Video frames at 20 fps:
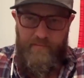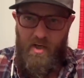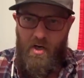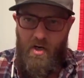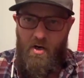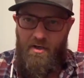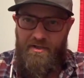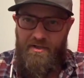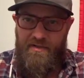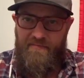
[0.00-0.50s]

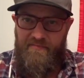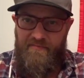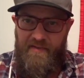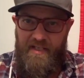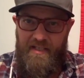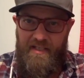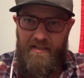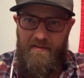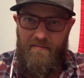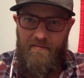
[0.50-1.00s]
on your
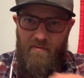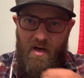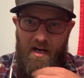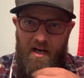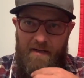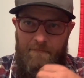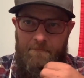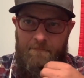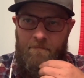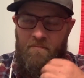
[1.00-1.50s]
feet,
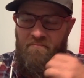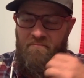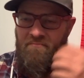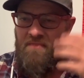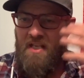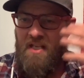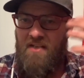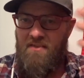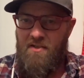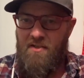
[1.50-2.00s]
right?
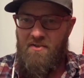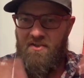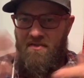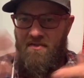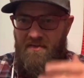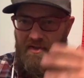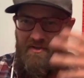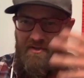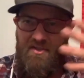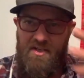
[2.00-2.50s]
There's
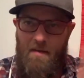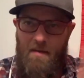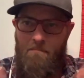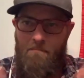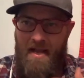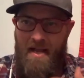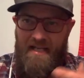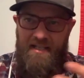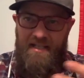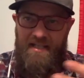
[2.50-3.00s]
some
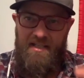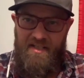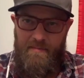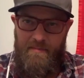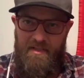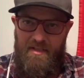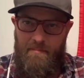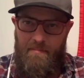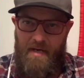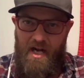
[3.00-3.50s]
mechanism
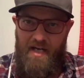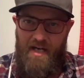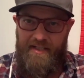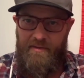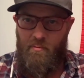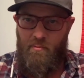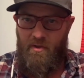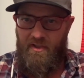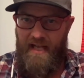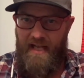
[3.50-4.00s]
in the body
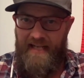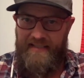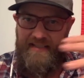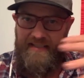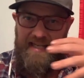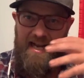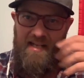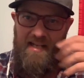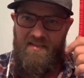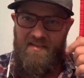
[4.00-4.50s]
where
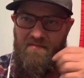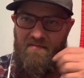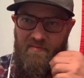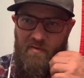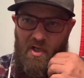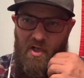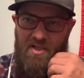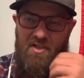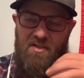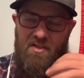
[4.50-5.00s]
lactic acid
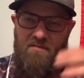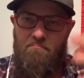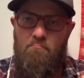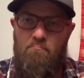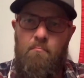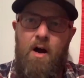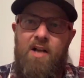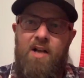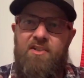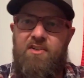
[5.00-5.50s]
flushes
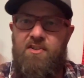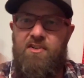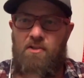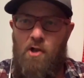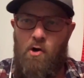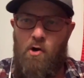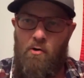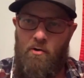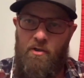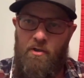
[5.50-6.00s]
much
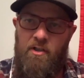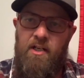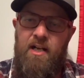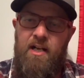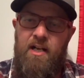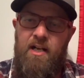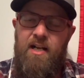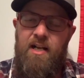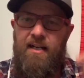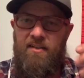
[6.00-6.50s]
slower
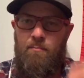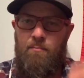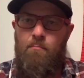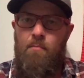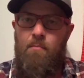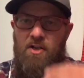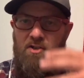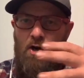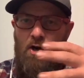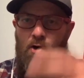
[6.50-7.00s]
and is
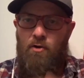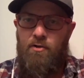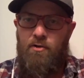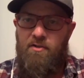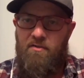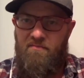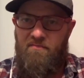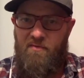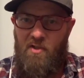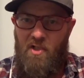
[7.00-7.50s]
much harder
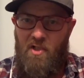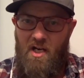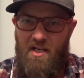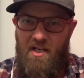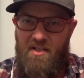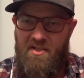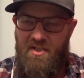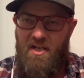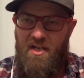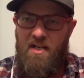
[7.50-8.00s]
to
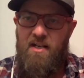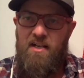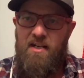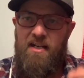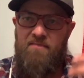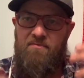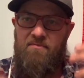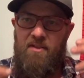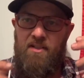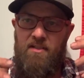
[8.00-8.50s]
flush
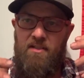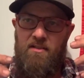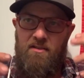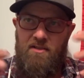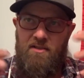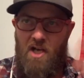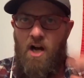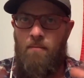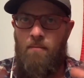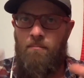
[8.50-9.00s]
if it
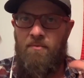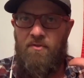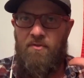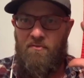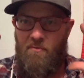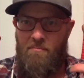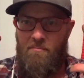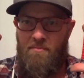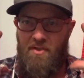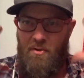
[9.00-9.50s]
comes
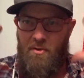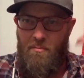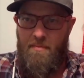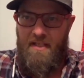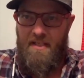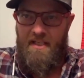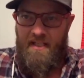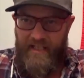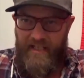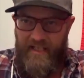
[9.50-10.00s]
from you
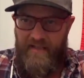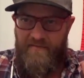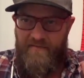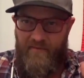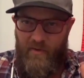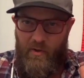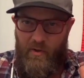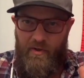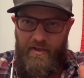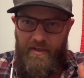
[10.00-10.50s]
being
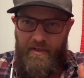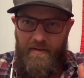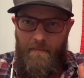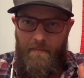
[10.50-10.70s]
inverted,